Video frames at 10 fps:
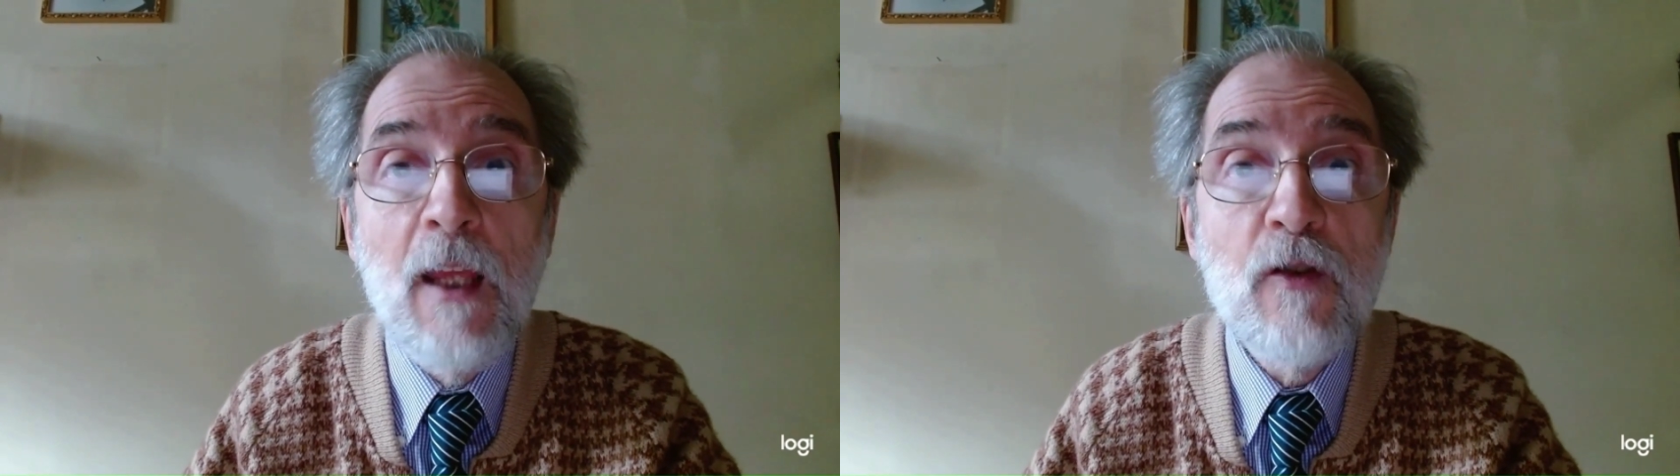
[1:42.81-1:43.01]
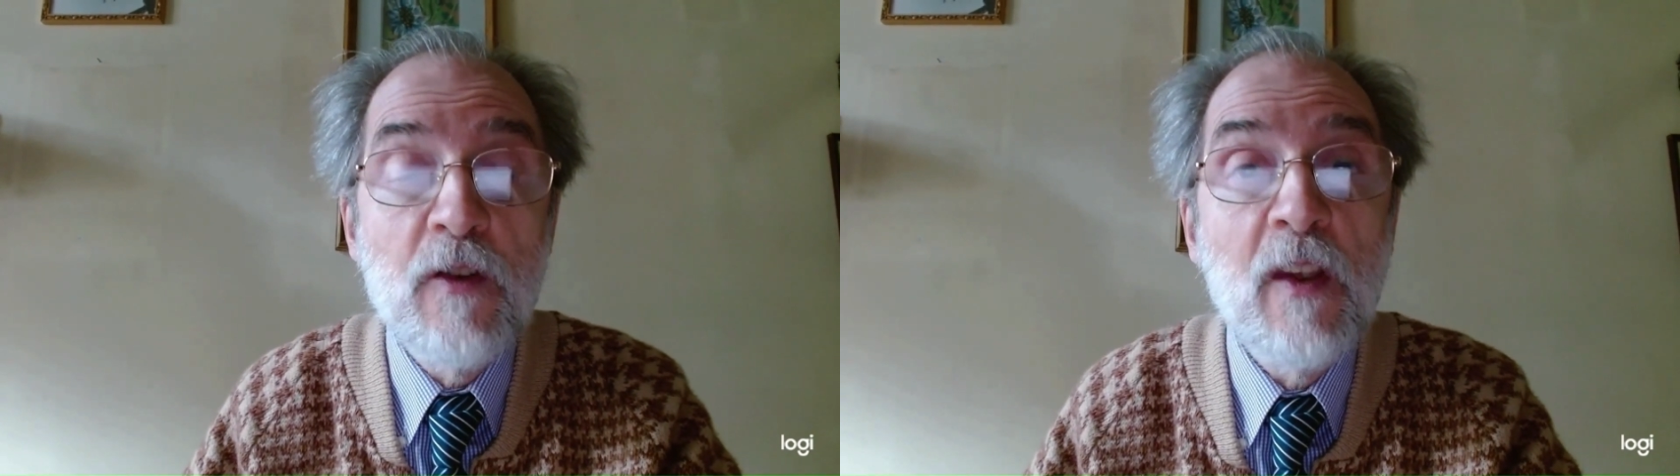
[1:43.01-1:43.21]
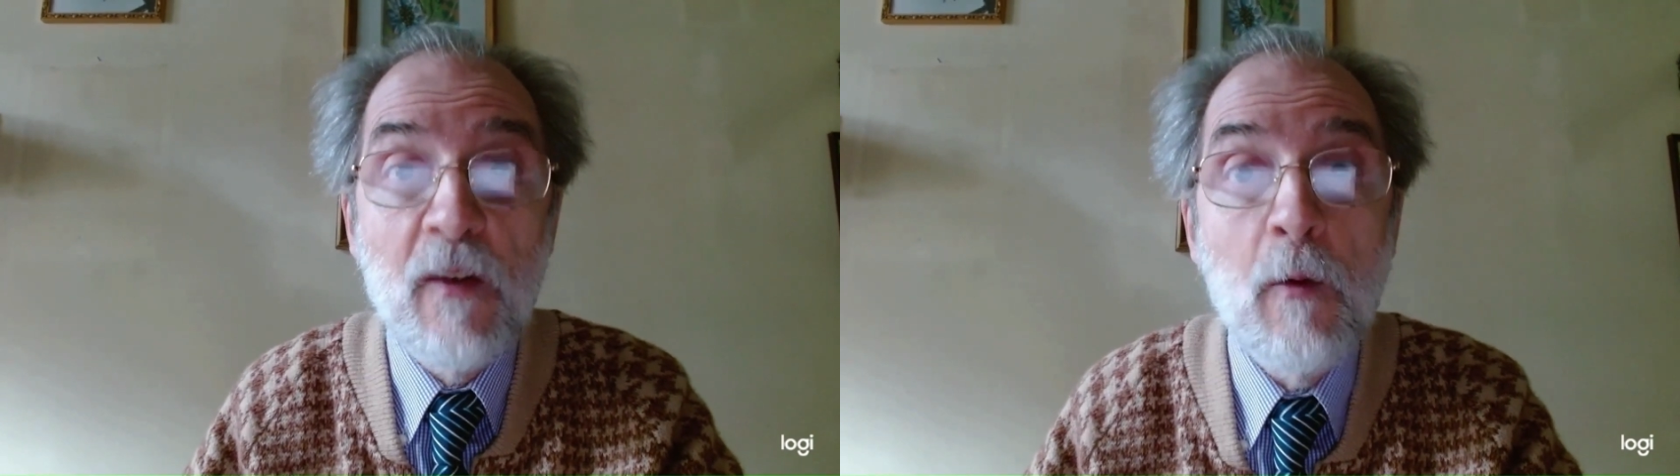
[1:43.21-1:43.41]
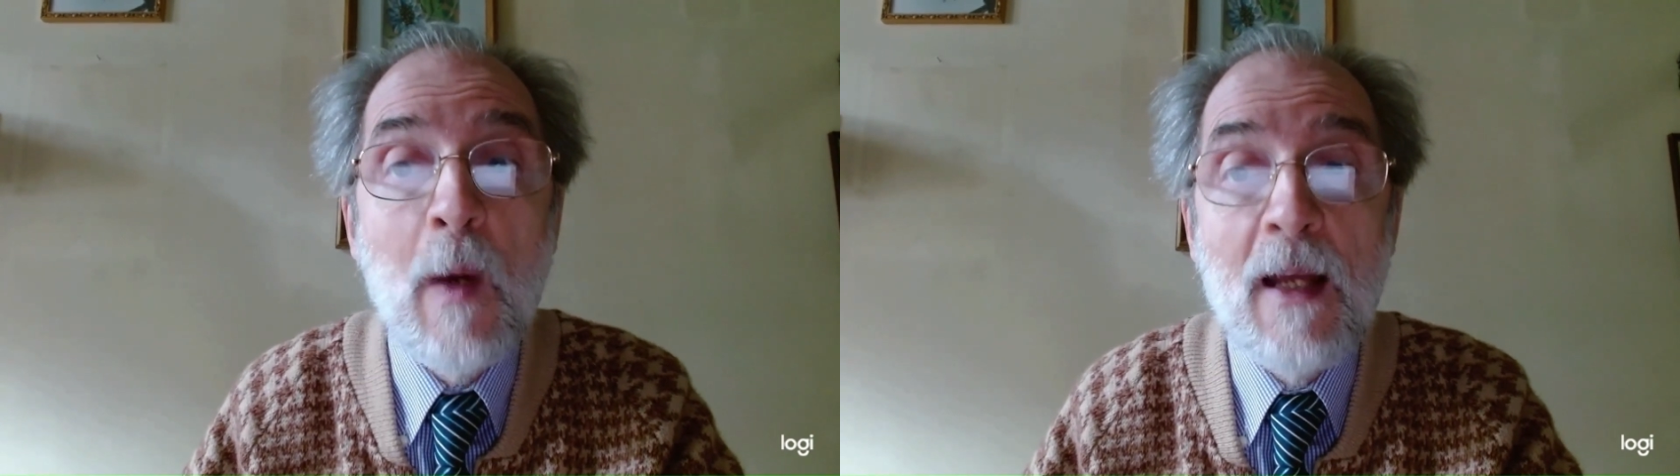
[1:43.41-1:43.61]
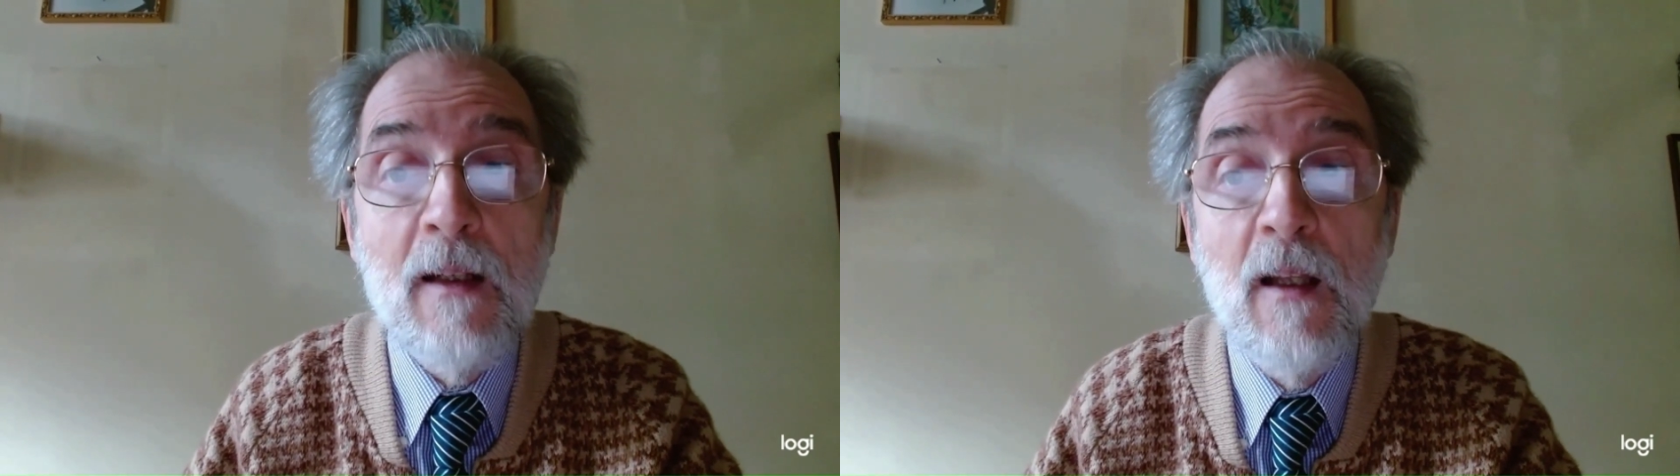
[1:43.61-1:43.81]
at the age of
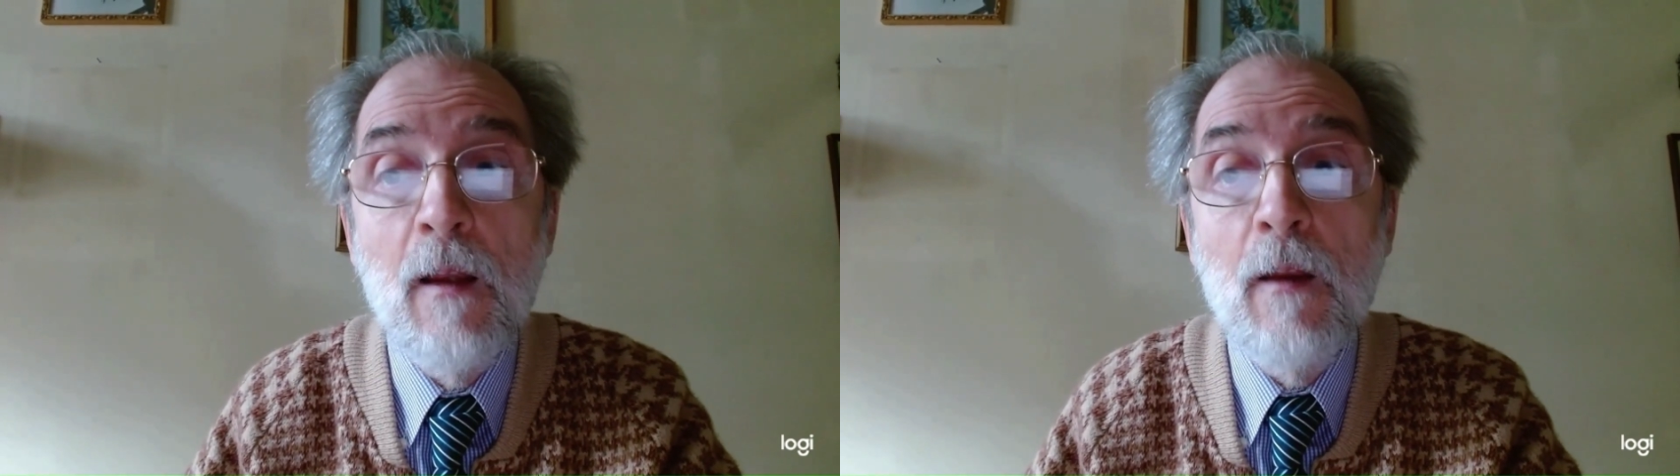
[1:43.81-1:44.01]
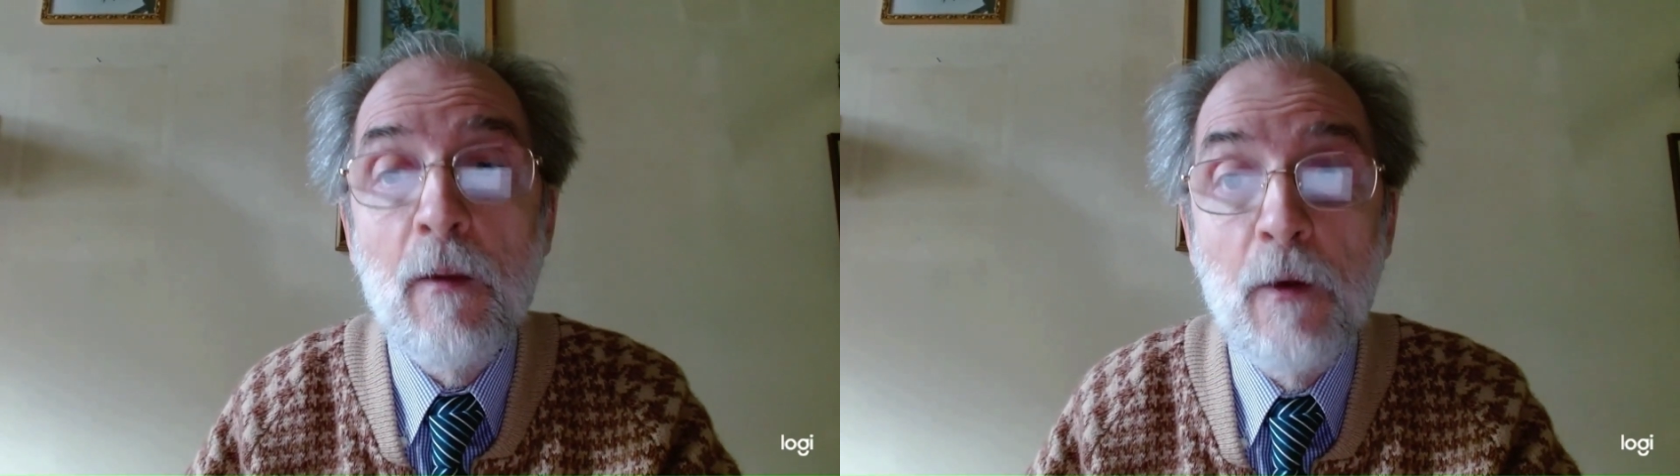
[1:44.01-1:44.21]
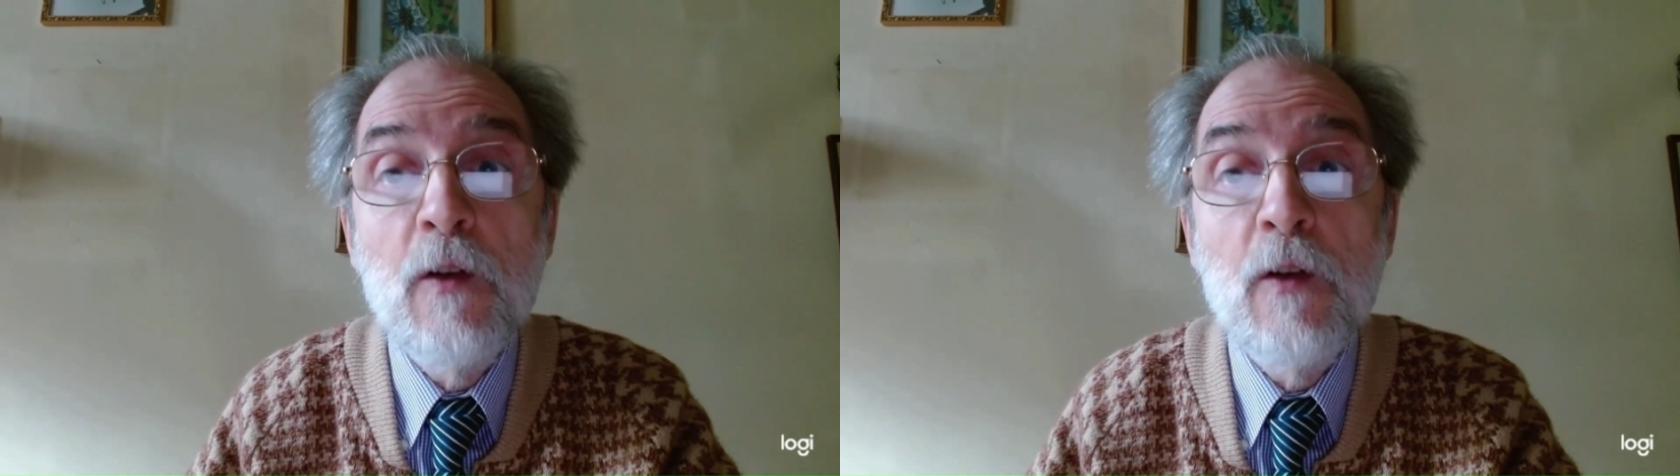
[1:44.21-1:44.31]
sixty-one,